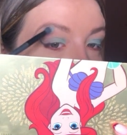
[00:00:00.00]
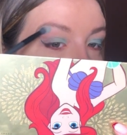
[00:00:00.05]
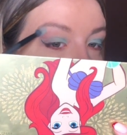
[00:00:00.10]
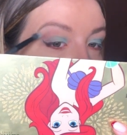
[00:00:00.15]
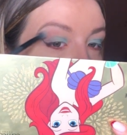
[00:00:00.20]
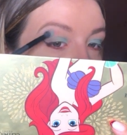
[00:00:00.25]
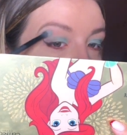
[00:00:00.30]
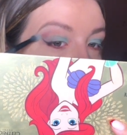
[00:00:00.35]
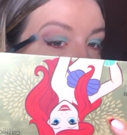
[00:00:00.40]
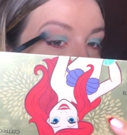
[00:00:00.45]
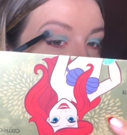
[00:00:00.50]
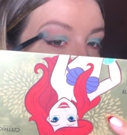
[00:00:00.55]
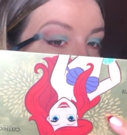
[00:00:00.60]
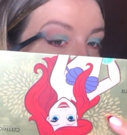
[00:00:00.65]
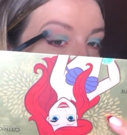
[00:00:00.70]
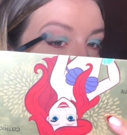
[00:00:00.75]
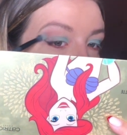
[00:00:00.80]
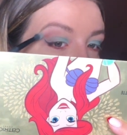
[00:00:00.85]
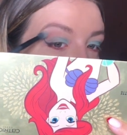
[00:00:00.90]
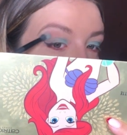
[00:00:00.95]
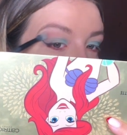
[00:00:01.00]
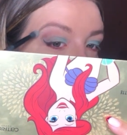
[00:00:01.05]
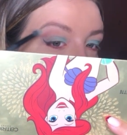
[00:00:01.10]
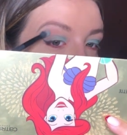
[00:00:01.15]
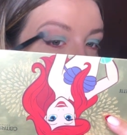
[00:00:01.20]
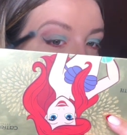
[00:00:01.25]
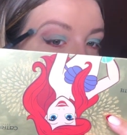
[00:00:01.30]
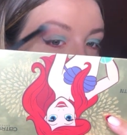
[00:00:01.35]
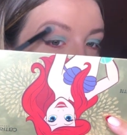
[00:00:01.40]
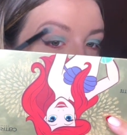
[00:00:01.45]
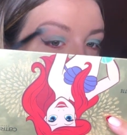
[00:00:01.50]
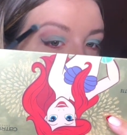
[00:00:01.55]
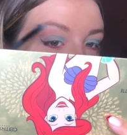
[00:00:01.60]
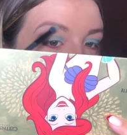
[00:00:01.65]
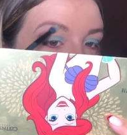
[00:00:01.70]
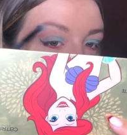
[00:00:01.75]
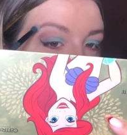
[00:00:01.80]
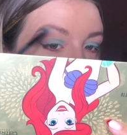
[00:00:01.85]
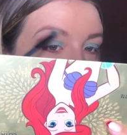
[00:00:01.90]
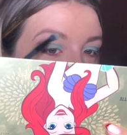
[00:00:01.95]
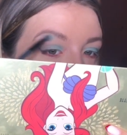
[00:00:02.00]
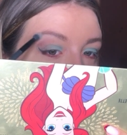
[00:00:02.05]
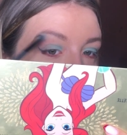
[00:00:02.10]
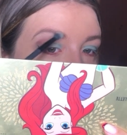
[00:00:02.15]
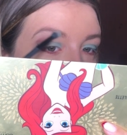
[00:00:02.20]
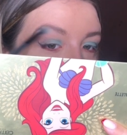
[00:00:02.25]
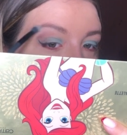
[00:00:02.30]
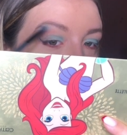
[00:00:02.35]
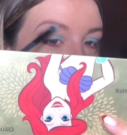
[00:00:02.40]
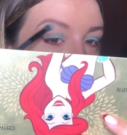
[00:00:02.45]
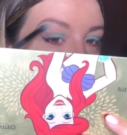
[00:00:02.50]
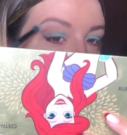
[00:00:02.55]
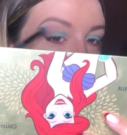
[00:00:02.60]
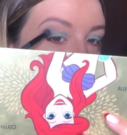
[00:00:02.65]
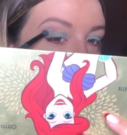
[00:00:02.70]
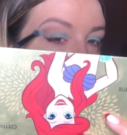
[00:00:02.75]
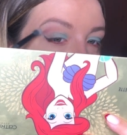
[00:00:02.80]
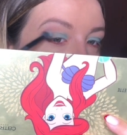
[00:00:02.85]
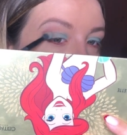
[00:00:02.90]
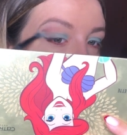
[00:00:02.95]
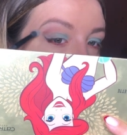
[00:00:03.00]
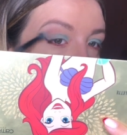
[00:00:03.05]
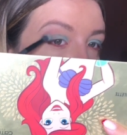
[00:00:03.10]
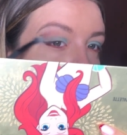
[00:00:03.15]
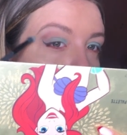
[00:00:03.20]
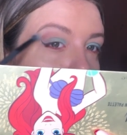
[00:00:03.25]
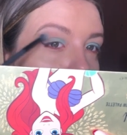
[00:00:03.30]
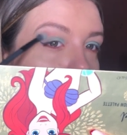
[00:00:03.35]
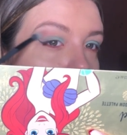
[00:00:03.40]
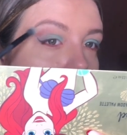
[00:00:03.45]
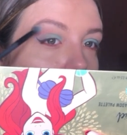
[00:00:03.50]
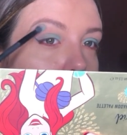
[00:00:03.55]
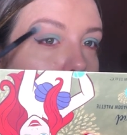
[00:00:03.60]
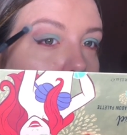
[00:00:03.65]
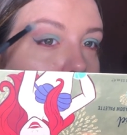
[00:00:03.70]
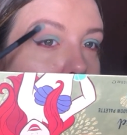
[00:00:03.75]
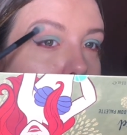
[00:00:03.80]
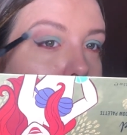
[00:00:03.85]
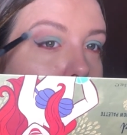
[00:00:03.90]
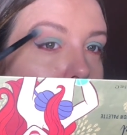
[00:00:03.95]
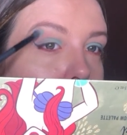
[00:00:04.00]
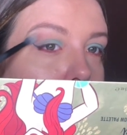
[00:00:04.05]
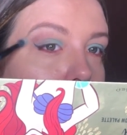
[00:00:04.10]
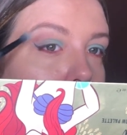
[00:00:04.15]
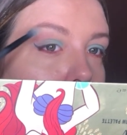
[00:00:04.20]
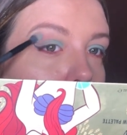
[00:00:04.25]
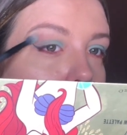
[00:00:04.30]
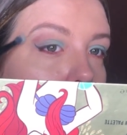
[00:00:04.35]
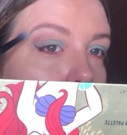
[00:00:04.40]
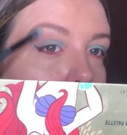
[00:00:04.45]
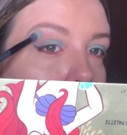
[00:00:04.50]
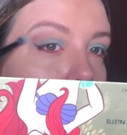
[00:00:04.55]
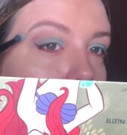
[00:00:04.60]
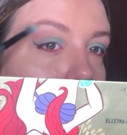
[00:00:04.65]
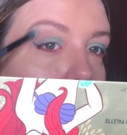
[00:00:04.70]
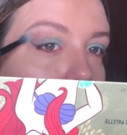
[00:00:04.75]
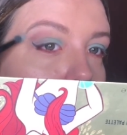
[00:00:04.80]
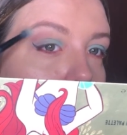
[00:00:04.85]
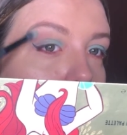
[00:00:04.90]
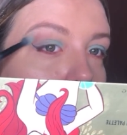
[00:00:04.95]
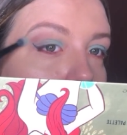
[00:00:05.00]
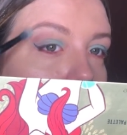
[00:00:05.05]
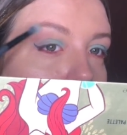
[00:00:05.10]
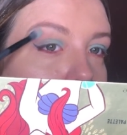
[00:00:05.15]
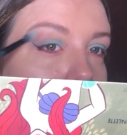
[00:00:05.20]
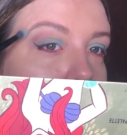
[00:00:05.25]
really, I mean, I think in life, for most things, um,